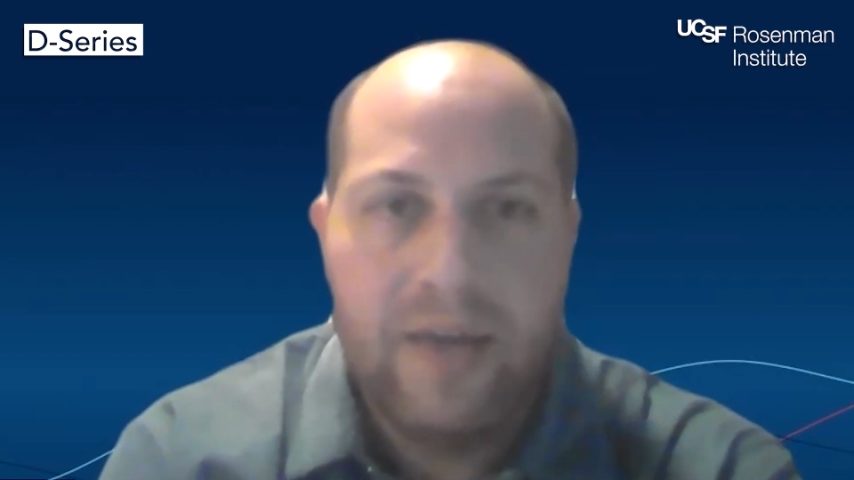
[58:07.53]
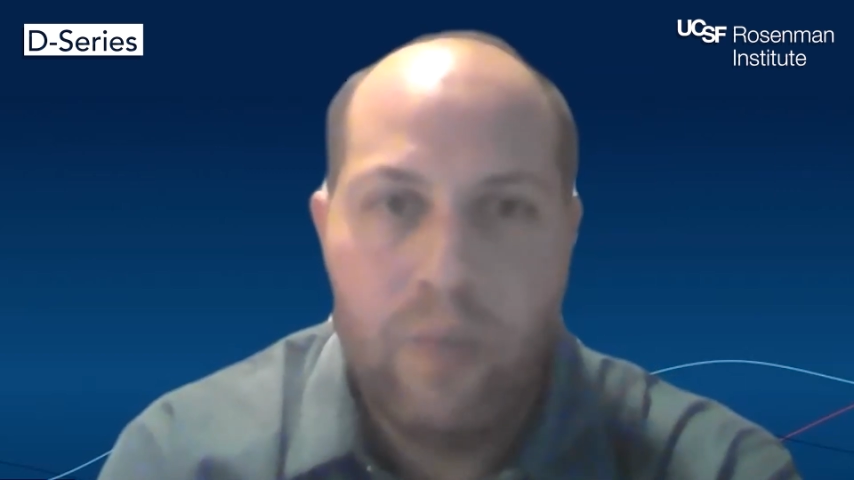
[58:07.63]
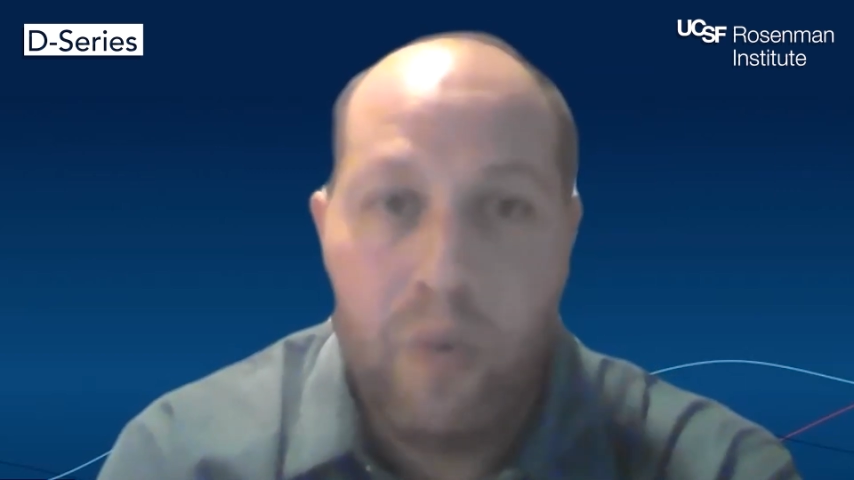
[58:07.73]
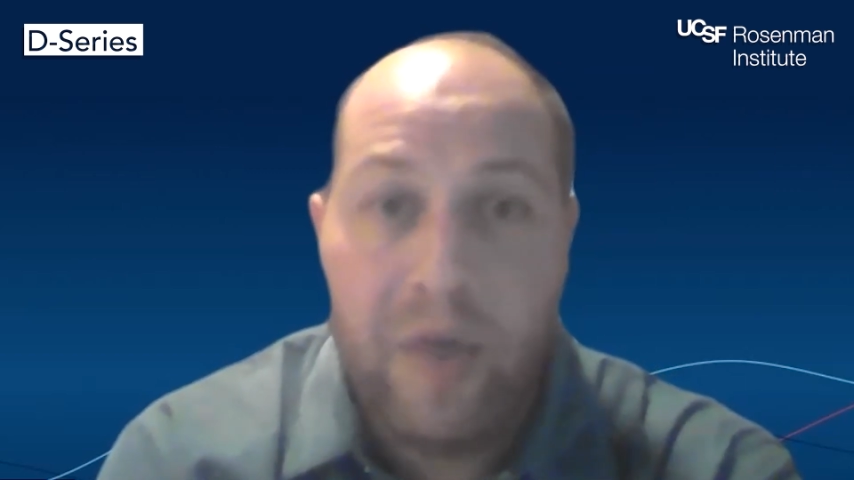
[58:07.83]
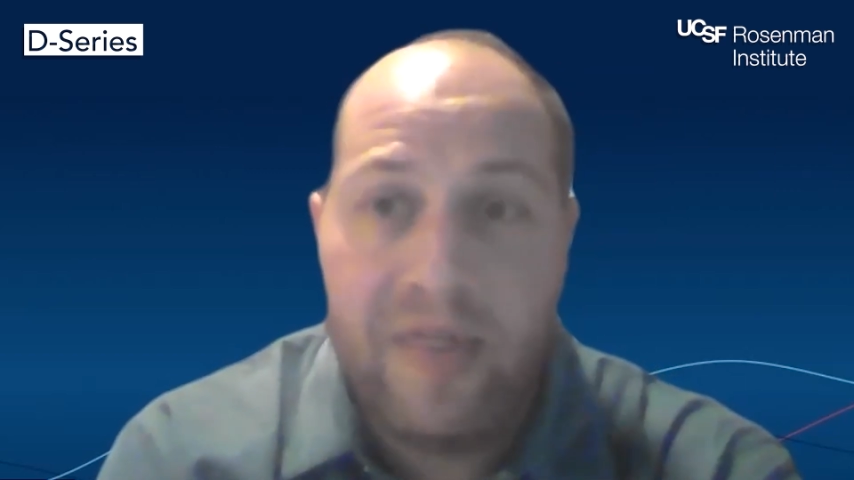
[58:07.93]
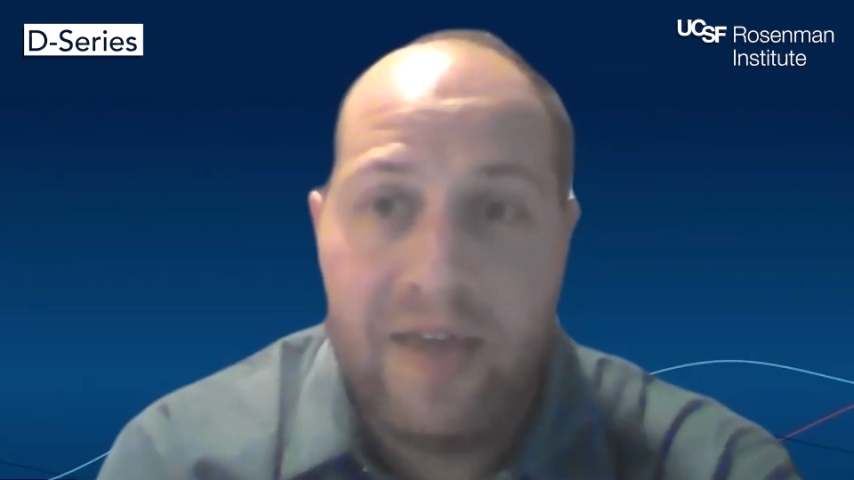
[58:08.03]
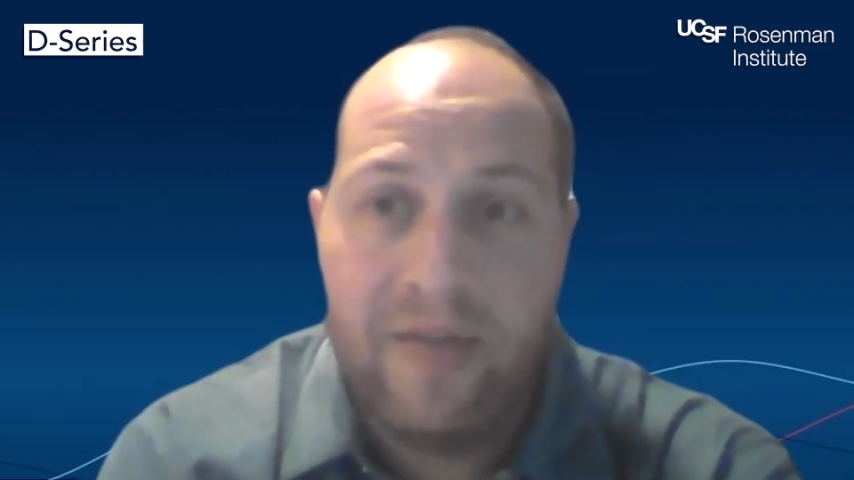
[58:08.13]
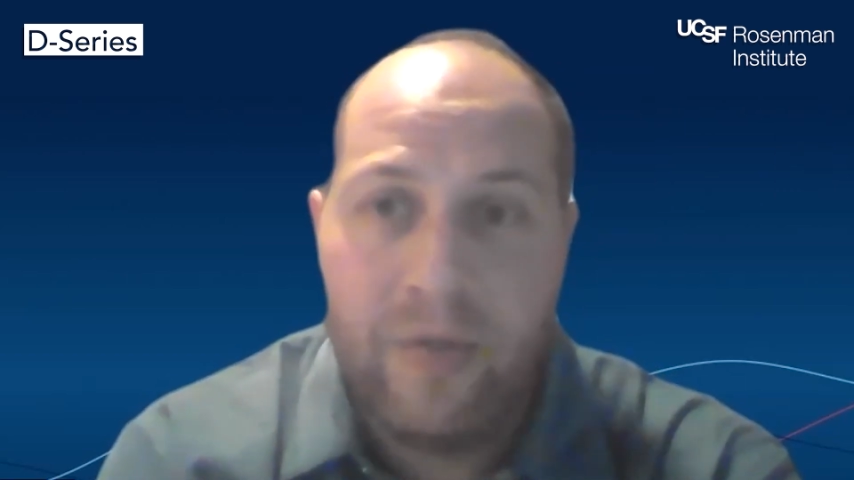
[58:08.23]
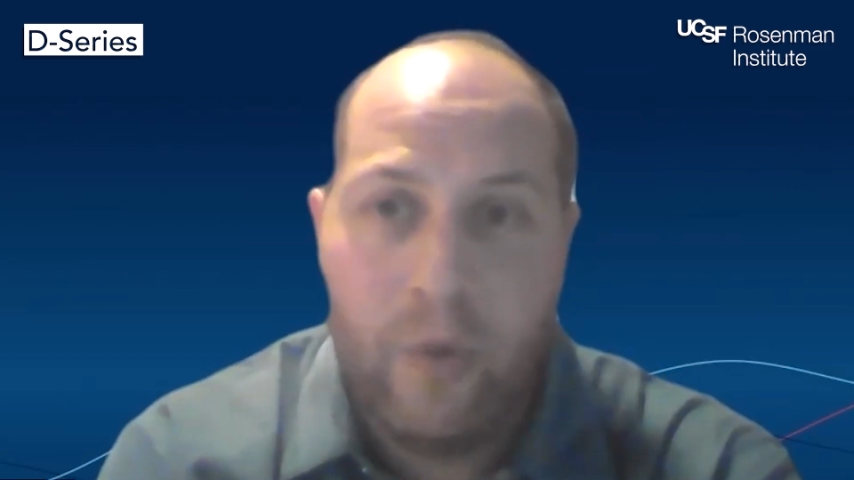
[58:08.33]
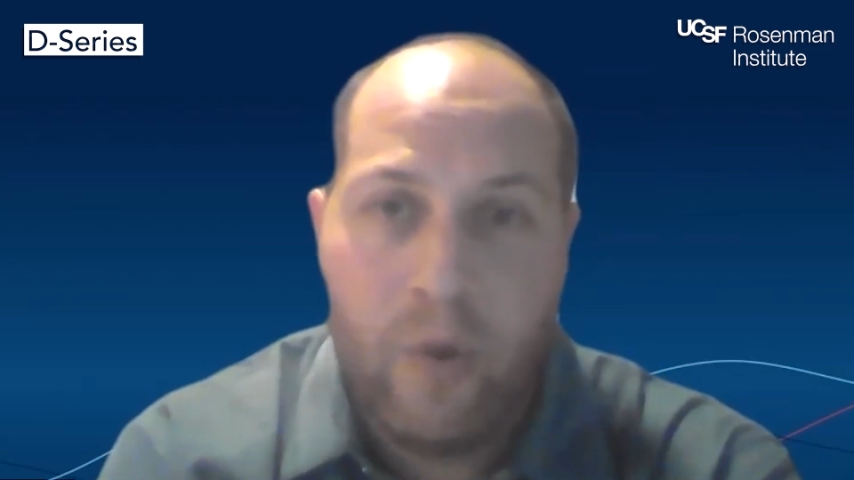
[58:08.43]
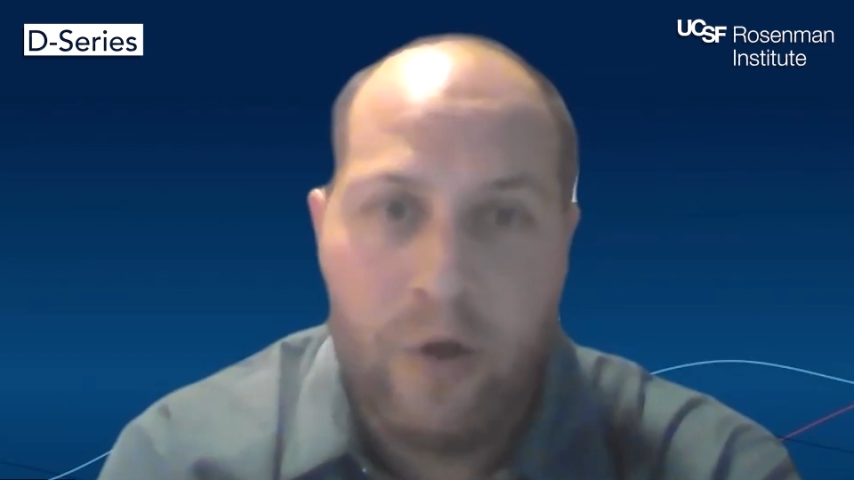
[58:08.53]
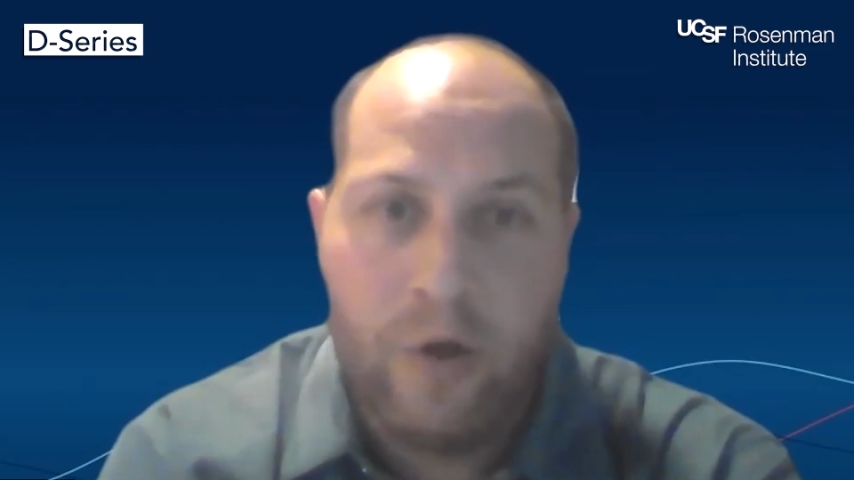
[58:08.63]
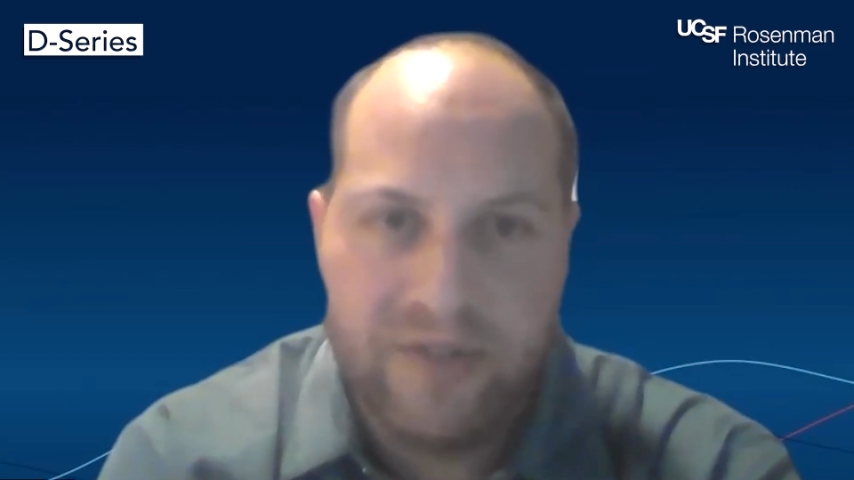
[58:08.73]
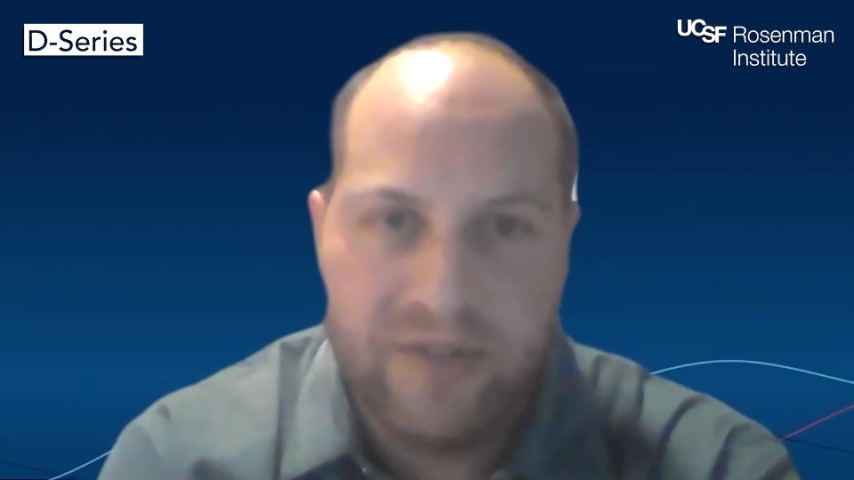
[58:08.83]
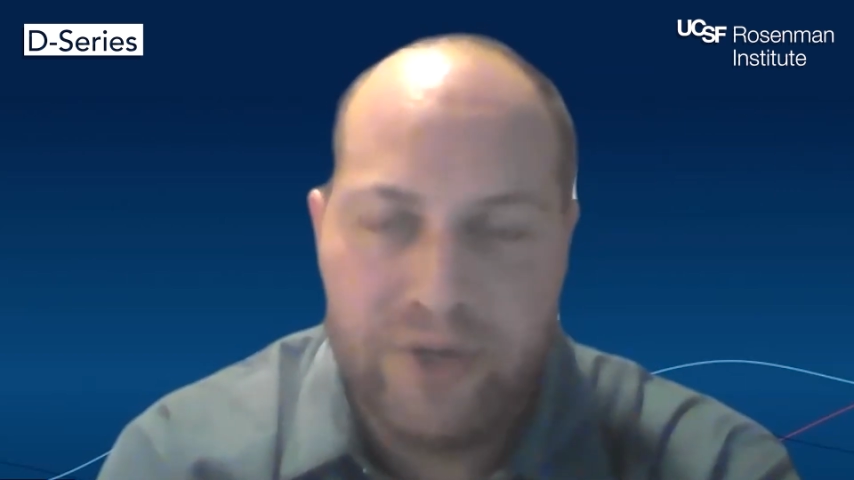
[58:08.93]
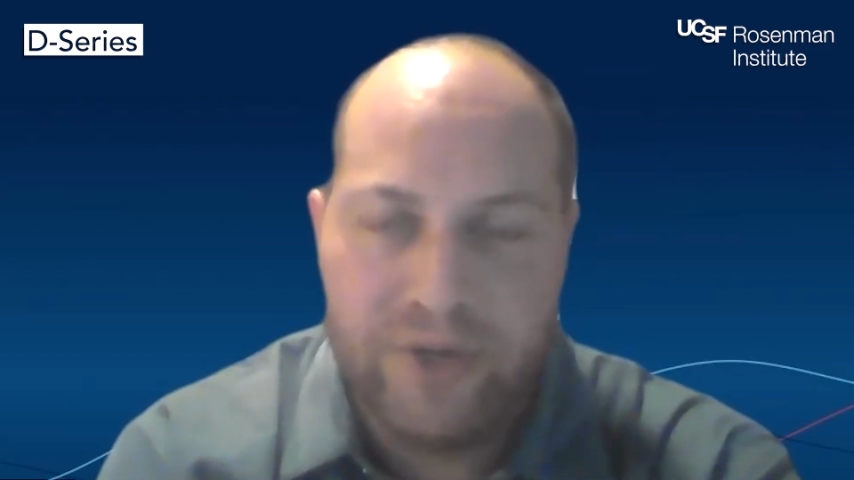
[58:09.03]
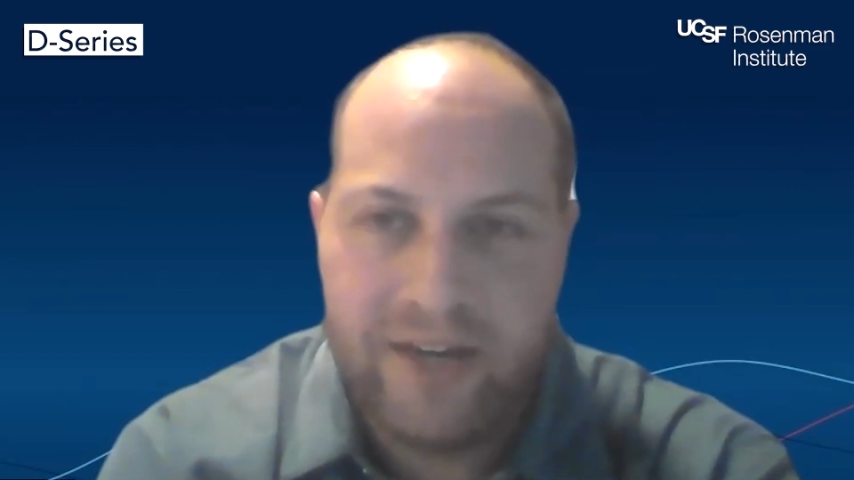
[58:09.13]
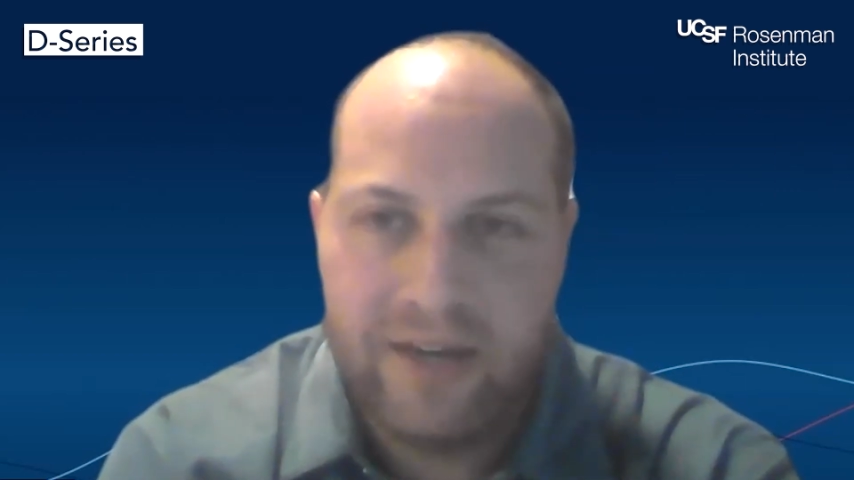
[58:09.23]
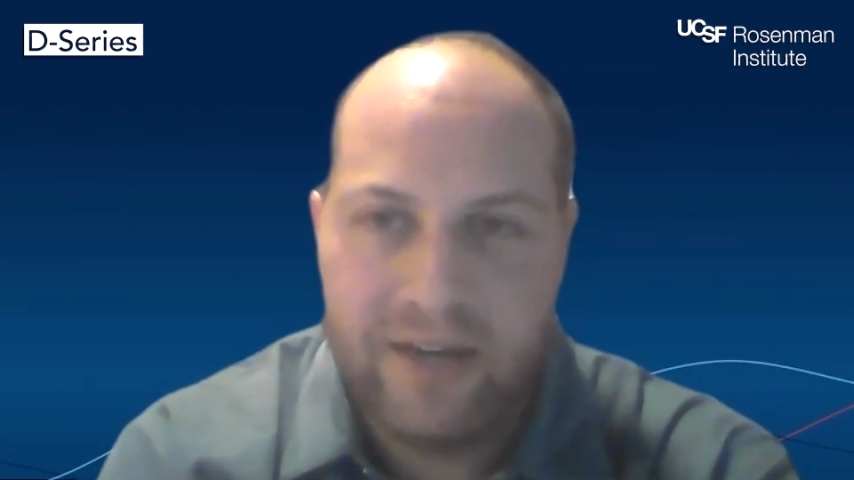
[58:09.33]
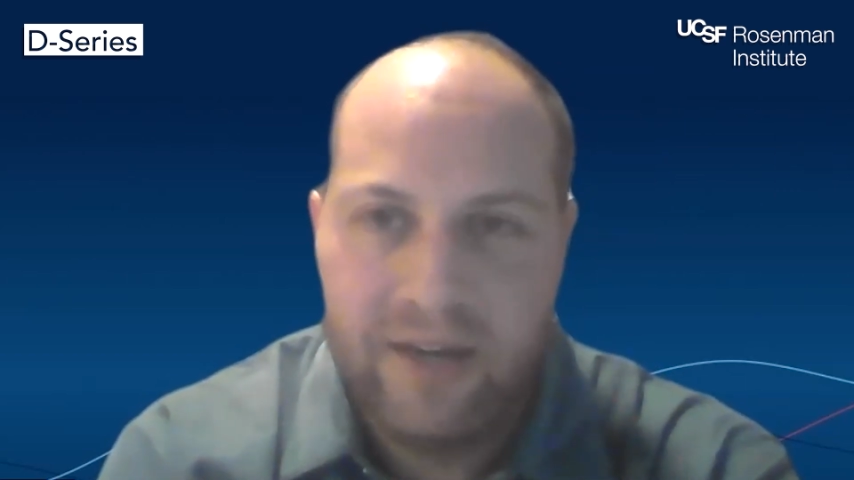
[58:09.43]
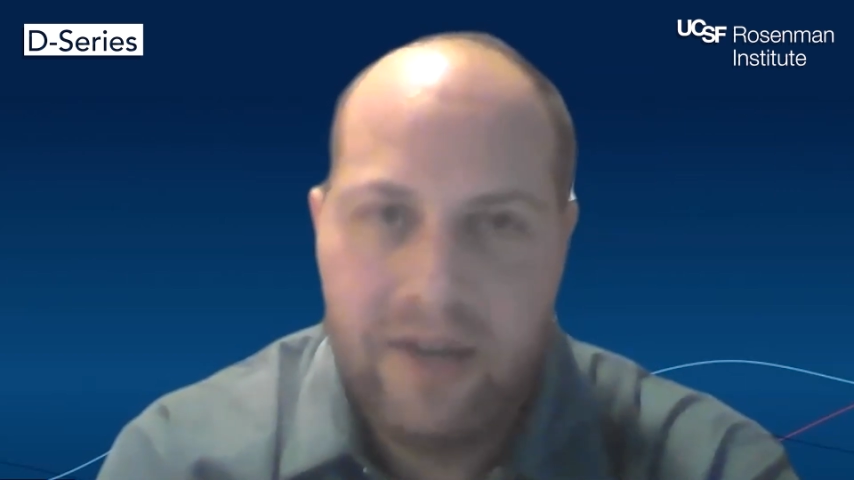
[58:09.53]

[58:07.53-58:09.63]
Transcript: within the walls of your deck,